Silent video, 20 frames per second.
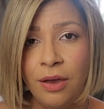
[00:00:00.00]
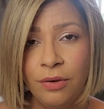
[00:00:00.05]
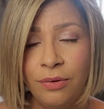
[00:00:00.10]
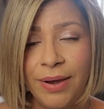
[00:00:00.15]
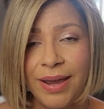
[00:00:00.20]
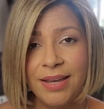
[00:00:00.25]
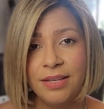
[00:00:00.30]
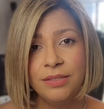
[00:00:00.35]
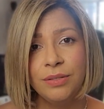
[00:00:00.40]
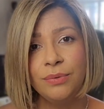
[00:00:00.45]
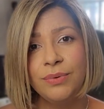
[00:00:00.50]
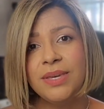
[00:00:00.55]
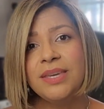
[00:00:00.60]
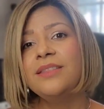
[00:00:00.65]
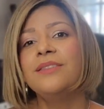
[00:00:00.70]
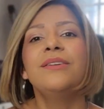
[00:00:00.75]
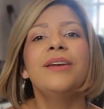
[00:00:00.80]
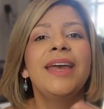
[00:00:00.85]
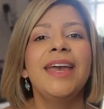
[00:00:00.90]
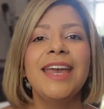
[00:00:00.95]
right? So
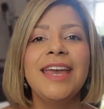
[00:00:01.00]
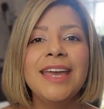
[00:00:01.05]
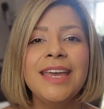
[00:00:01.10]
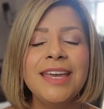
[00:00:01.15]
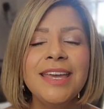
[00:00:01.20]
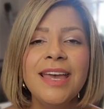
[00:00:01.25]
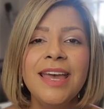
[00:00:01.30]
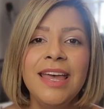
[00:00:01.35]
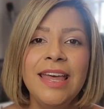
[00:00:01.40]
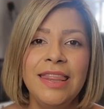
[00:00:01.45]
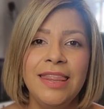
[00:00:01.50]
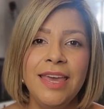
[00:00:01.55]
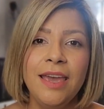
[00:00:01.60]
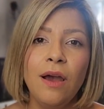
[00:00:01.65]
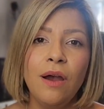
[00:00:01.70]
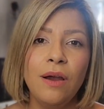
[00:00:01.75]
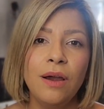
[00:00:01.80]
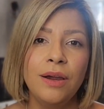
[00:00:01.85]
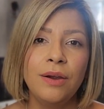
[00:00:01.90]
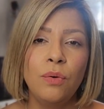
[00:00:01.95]
either A, they
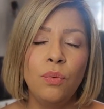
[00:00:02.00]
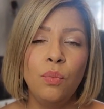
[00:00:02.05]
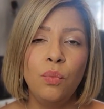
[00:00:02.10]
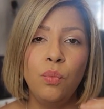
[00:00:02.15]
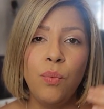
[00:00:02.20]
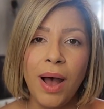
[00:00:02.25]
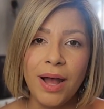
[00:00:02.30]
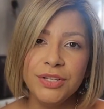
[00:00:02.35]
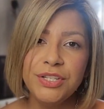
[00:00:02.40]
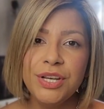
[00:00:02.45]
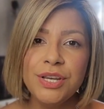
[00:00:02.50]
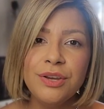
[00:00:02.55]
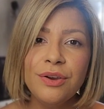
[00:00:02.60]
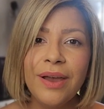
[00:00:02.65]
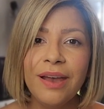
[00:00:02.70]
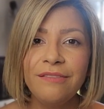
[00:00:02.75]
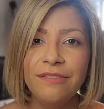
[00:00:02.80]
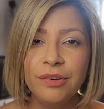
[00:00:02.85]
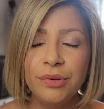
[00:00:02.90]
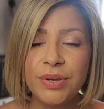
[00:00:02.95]
are watching
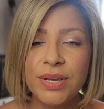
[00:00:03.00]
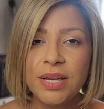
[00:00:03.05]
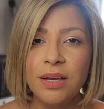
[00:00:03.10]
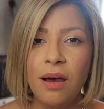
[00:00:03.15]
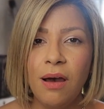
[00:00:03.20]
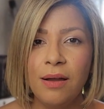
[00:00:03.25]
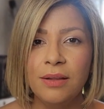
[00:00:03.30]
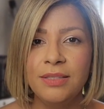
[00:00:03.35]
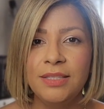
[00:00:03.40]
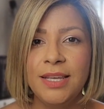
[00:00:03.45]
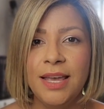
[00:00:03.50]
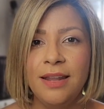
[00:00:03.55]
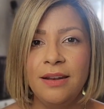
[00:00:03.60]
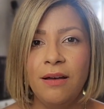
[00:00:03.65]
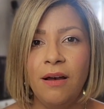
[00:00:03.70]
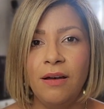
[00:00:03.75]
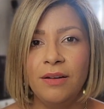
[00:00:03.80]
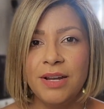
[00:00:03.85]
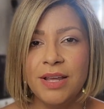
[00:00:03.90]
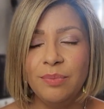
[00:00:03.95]
your evergreen
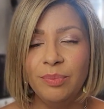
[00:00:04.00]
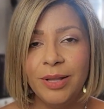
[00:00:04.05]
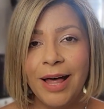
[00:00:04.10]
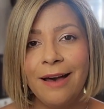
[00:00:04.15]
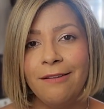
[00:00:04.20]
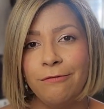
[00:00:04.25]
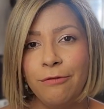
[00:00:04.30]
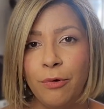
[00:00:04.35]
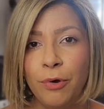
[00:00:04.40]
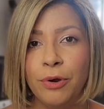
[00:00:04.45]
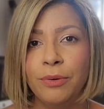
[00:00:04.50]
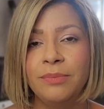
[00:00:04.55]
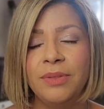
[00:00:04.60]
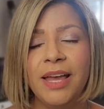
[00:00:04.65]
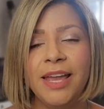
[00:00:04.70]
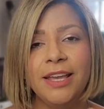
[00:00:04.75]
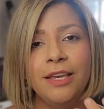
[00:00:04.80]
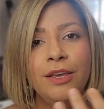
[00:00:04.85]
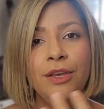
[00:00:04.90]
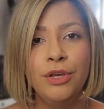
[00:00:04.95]
content on a platform
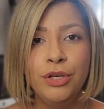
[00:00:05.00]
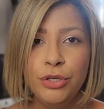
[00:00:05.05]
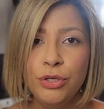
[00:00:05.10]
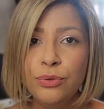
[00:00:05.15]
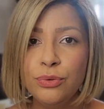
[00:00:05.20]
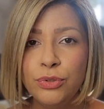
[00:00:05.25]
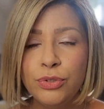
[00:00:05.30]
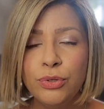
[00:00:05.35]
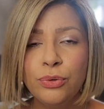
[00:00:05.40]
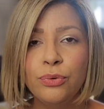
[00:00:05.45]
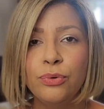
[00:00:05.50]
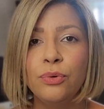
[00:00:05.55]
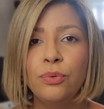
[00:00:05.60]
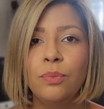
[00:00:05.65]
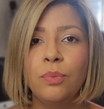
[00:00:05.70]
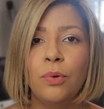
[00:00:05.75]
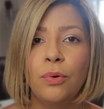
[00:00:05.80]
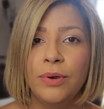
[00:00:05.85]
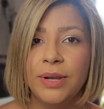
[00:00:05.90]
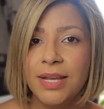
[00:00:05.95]
like
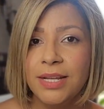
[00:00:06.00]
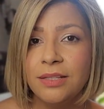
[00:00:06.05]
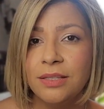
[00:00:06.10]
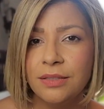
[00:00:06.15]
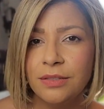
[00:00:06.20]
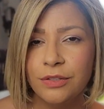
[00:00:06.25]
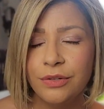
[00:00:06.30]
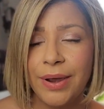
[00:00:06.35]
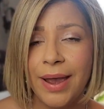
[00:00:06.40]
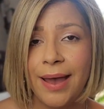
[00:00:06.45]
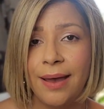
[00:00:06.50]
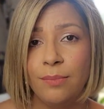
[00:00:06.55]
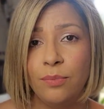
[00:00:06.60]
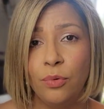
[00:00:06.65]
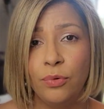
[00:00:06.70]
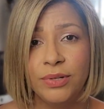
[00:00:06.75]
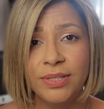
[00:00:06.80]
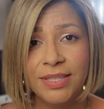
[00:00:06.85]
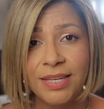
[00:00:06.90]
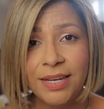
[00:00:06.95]
YouTube or Instagram
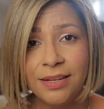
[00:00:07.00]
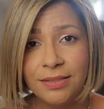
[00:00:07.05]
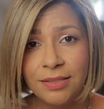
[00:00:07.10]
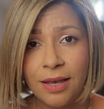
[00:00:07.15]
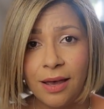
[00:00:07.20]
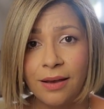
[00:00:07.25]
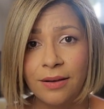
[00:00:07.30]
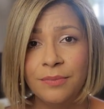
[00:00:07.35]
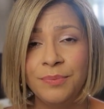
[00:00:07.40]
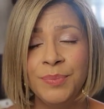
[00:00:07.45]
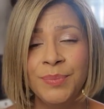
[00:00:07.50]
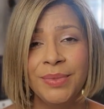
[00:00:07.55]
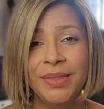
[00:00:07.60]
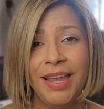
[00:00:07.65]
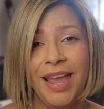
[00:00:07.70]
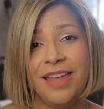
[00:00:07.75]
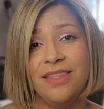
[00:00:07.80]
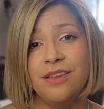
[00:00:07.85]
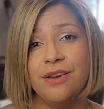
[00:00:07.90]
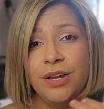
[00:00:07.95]
or TikTok,
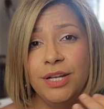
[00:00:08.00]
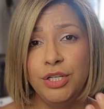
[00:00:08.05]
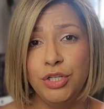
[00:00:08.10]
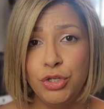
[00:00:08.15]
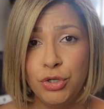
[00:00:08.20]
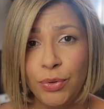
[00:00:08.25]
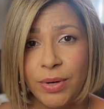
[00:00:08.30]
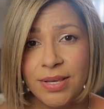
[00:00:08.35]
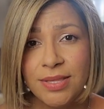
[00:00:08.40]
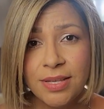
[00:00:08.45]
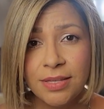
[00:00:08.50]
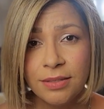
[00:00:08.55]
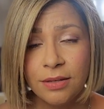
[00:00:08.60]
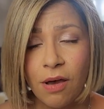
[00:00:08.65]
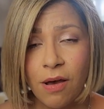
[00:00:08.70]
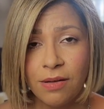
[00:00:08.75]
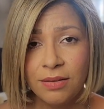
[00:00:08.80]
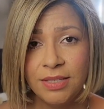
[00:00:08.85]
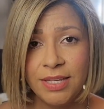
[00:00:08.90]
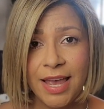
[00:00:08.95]
and they're enjoying this
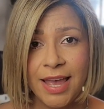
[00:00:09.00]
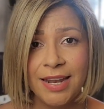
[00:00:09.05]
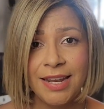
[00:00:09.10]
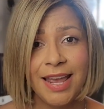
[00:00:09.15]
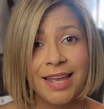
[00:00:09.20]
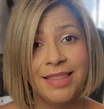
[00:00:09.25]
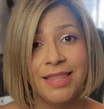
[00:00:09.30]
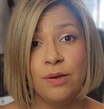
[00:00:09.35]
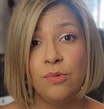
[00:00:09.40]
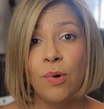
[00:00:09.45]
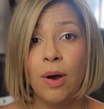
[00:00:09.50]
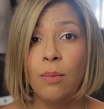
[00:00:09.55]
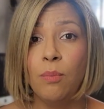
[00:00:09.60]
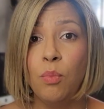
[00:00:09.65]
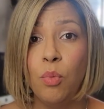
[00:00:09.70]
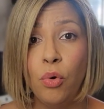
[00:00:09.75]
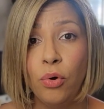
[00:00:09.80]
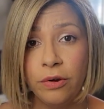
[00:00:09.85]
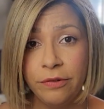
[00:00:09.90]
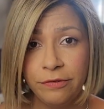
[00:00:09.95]
content and they want
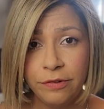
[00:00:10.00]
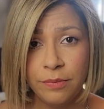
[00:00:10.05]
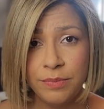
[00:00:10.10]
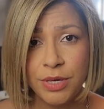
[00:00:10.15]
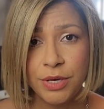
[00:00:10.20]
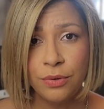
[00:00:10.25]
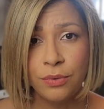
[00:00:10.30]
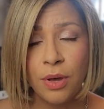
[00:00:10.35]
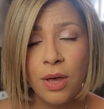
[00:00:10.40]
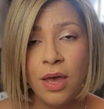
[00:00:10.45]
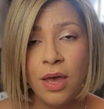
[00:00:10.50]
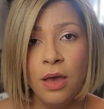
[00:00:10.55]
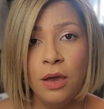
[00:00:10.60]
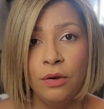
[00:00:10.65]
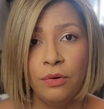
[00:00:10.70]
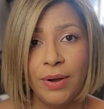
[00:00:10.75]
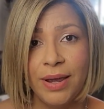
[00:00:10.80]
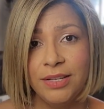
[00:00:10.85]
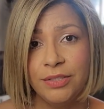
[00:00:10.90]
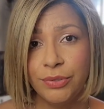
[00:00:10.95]
more from you,
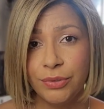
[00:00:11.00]
right?